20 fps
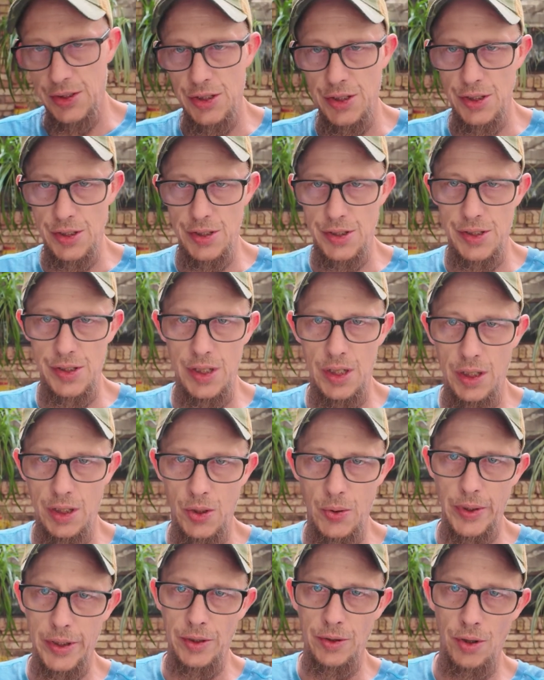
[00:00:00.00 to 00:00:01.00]
just a
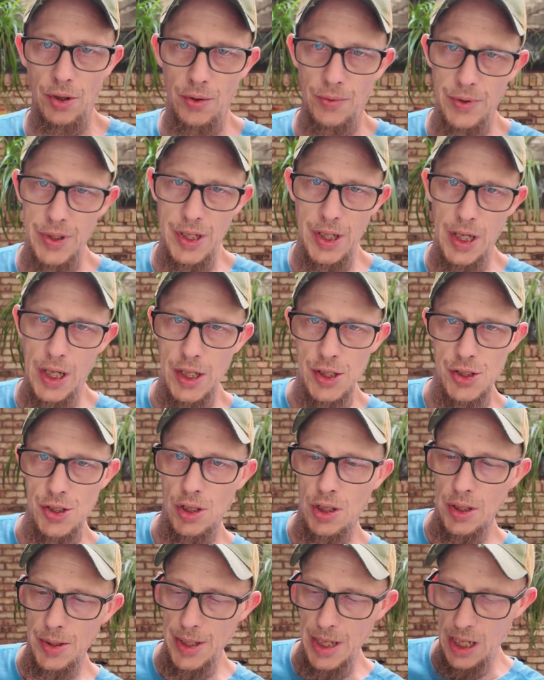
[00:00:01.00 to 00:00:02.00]
quick little rehash
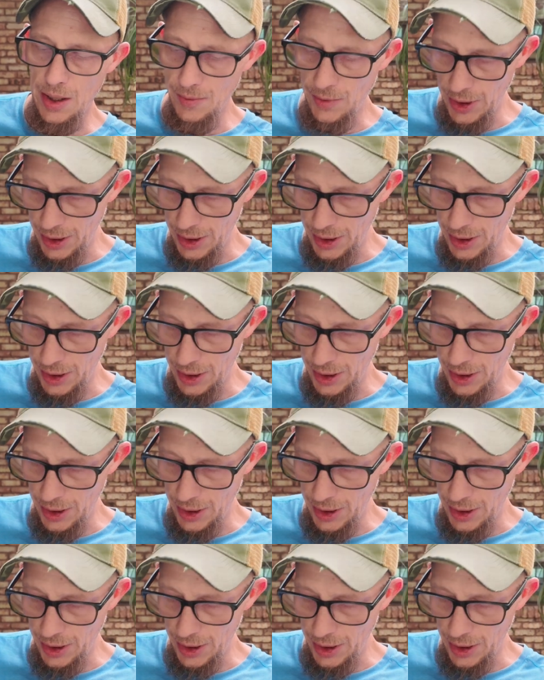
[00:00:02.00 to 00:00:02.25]
on that